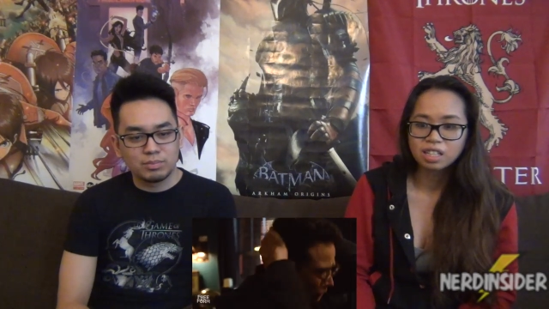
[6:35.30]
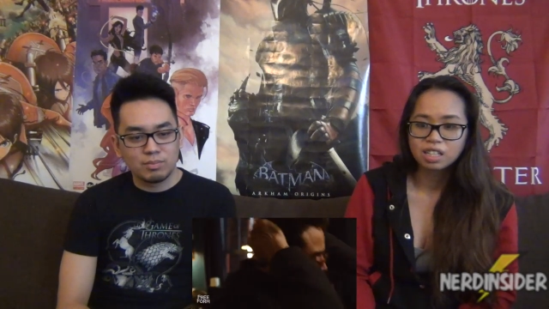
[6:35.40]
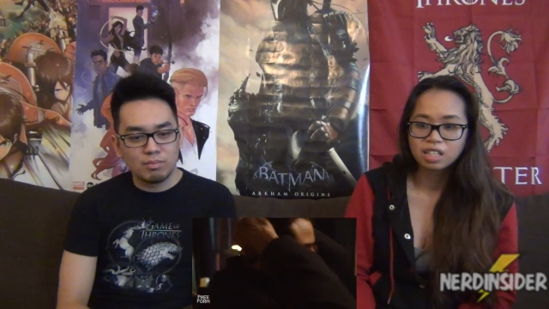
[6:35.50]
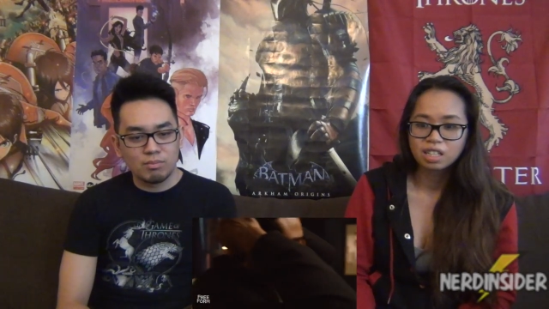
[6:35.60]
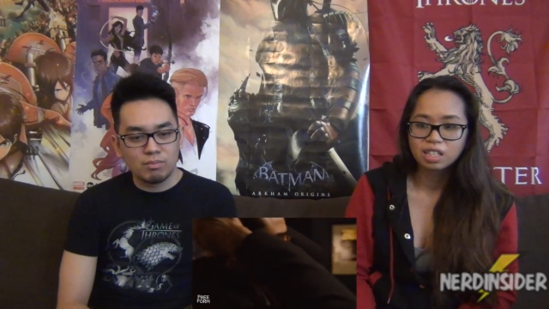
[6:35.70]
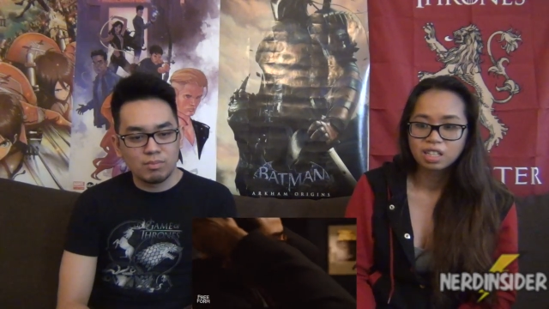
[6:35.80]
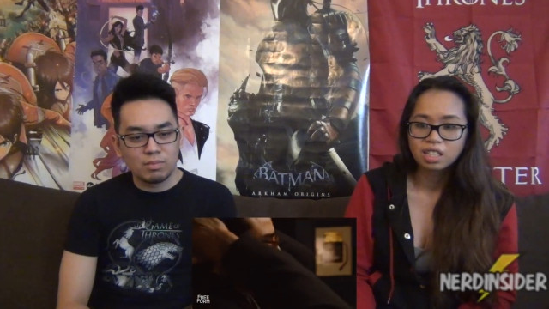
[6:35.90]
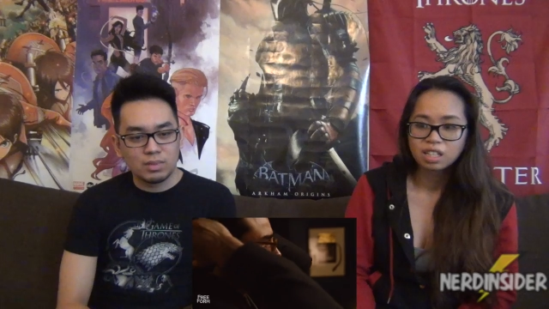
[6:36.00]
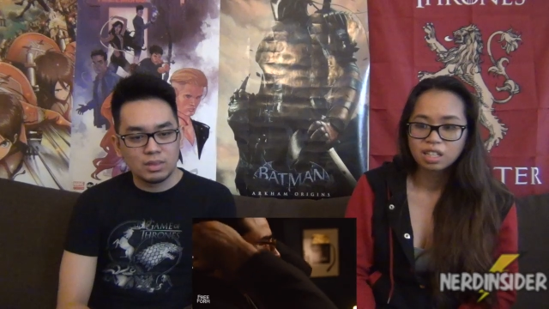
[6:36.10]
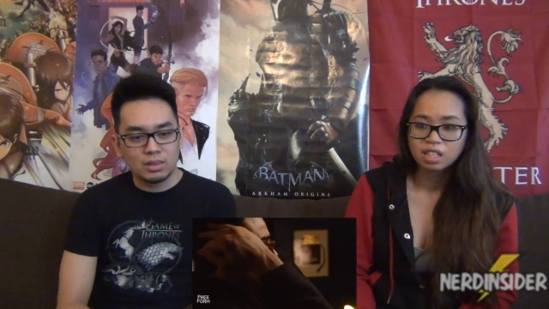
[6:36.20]

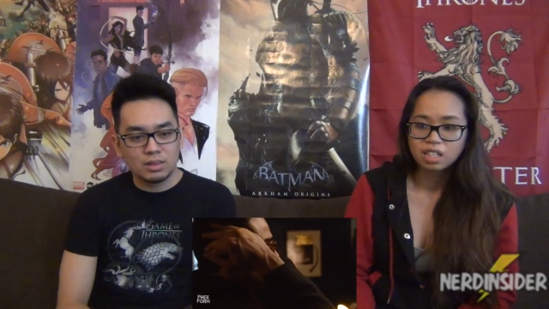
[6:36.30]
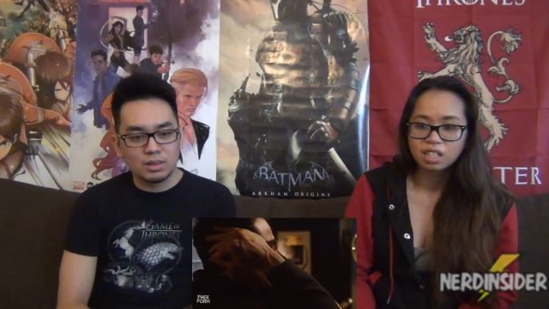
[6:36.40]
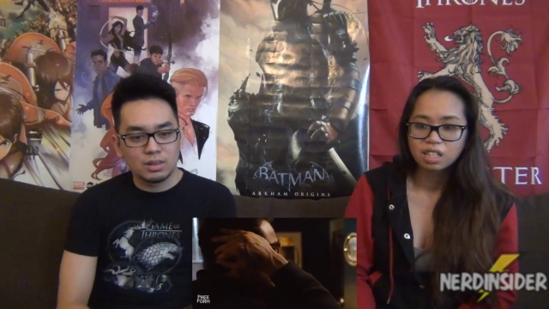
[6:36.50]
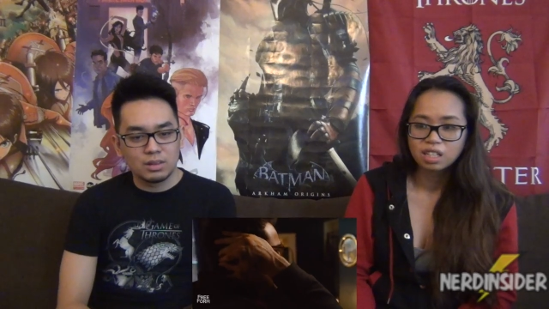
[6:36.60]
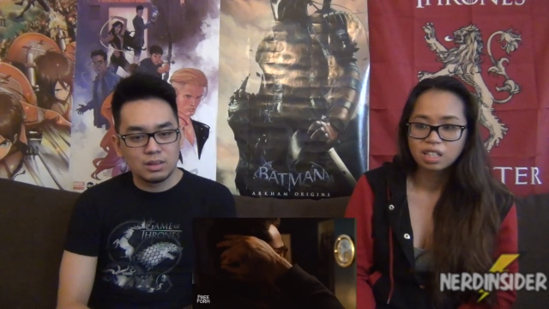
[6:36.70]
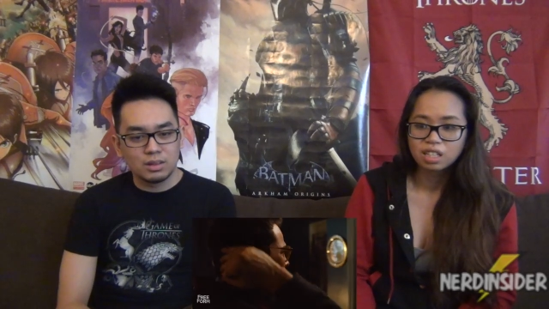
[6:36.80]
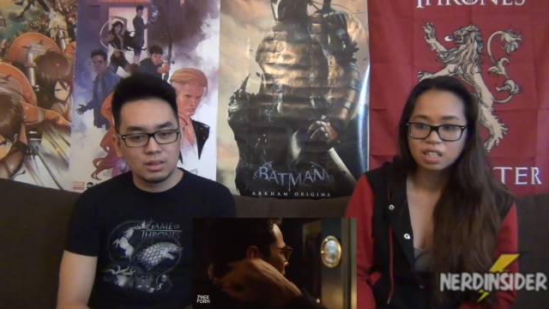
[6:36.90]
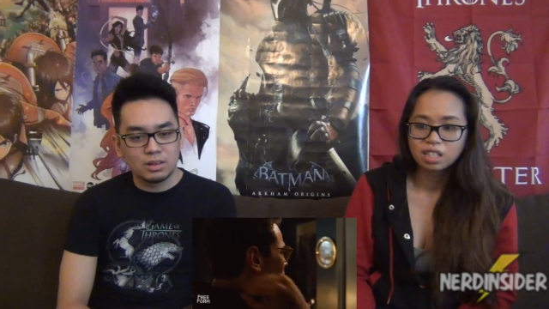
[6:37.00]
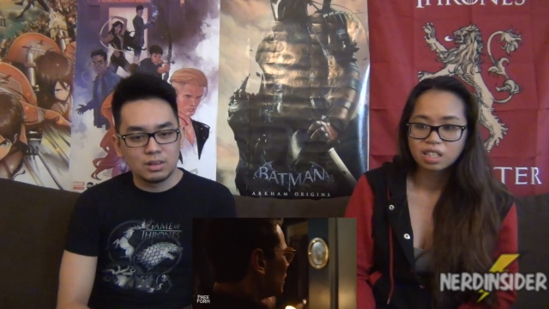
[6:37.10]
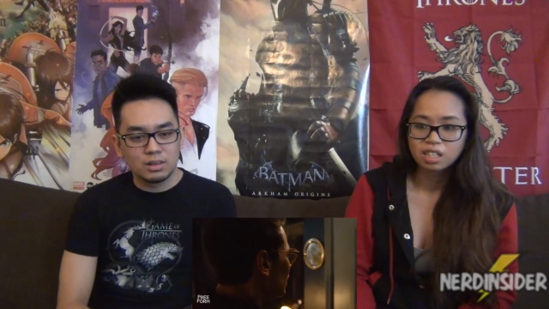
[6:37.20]
Nothing is said.